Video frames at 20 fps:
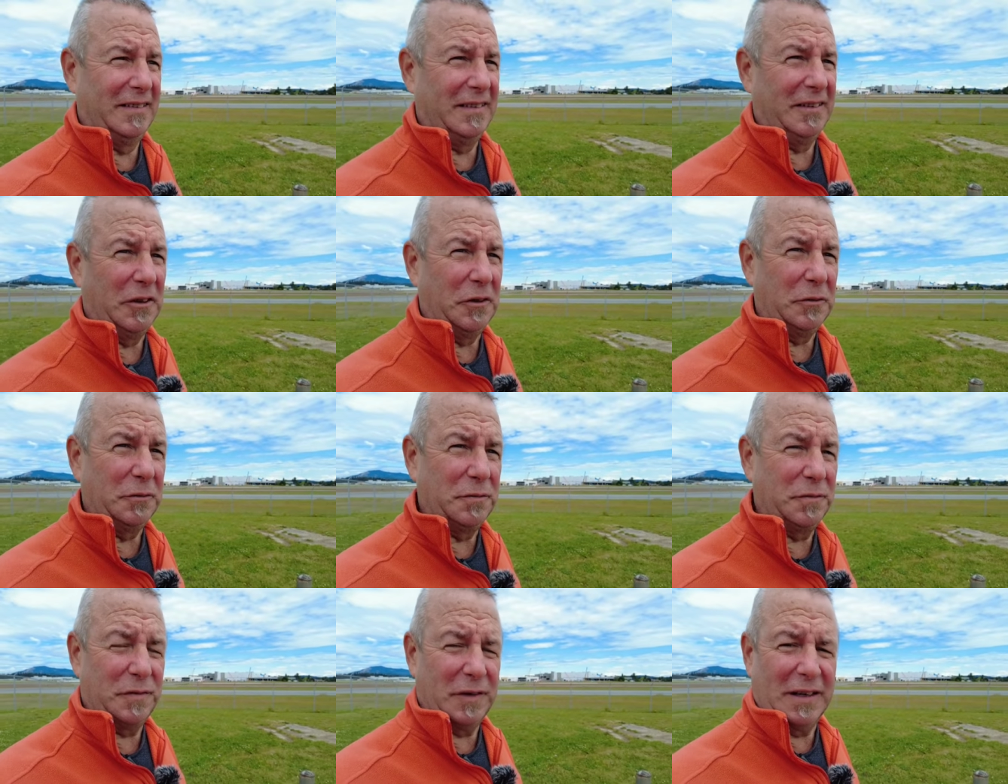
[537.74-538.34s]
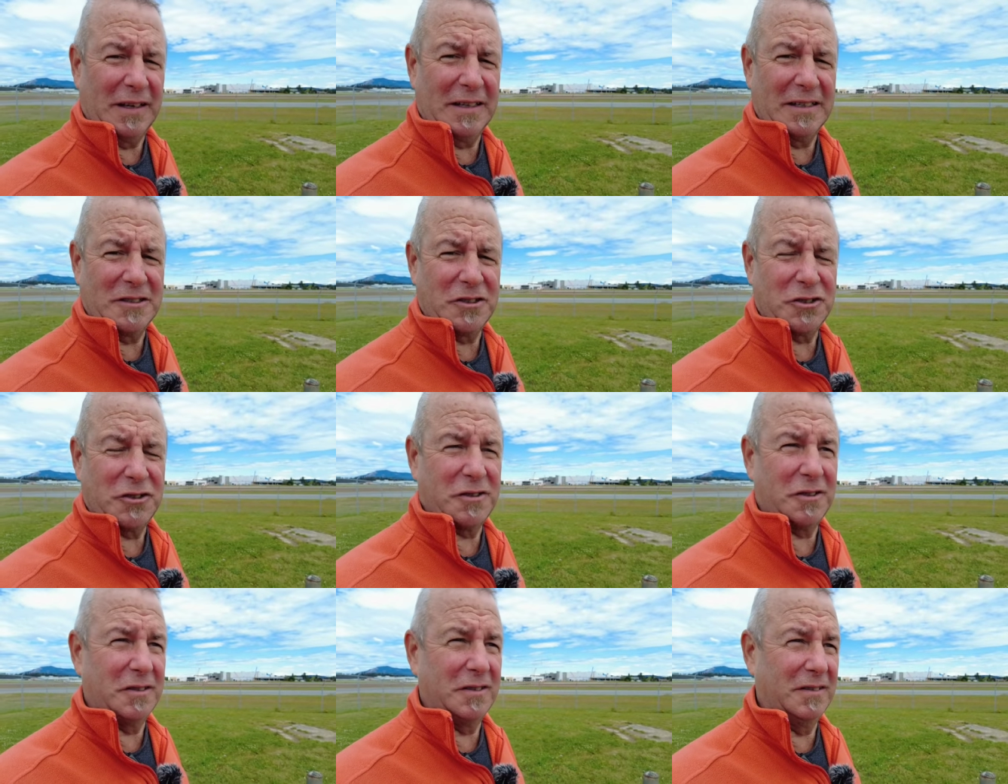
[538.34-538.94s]
You
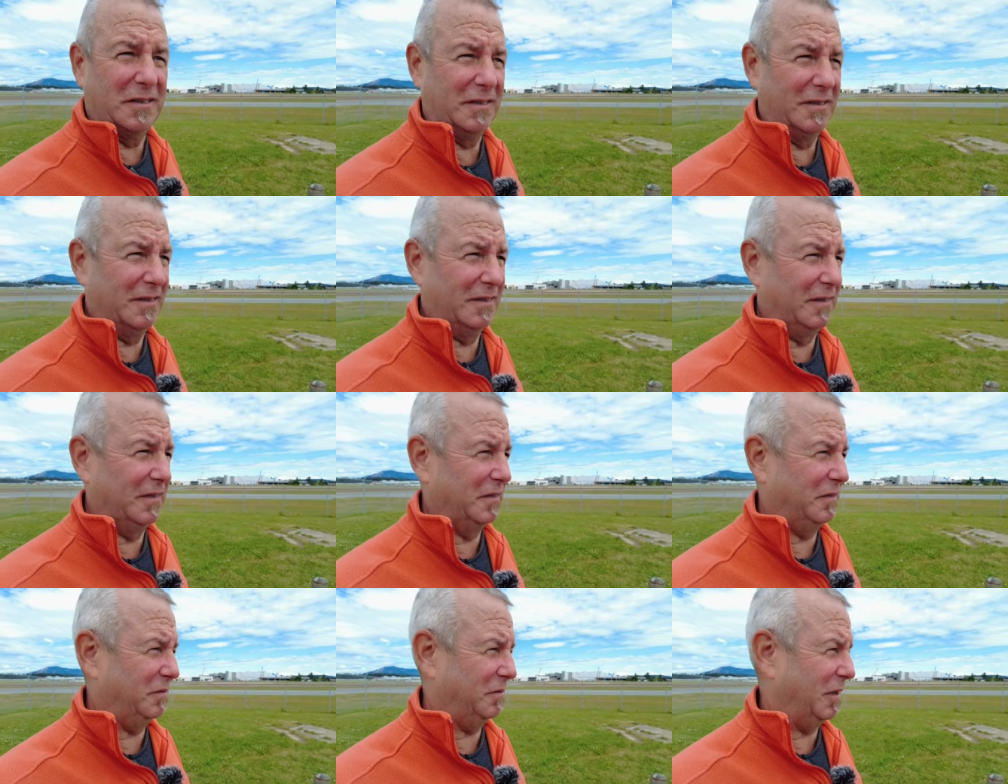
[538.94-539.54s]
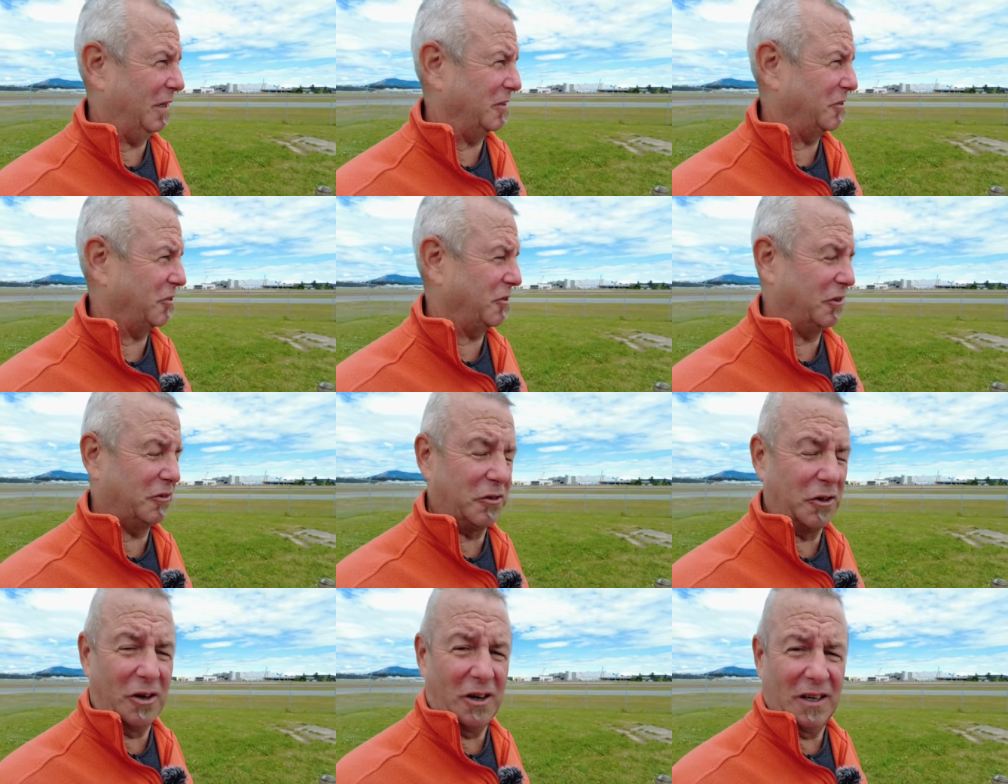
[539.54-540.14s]
finished, flush the
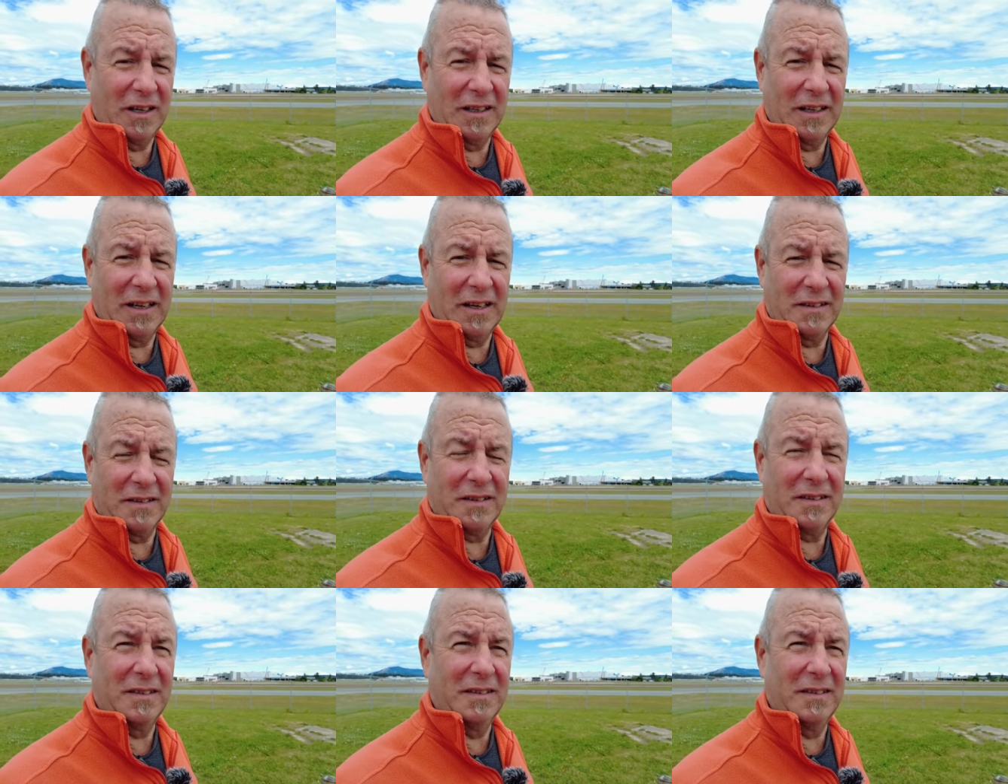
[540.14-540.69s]
toilet,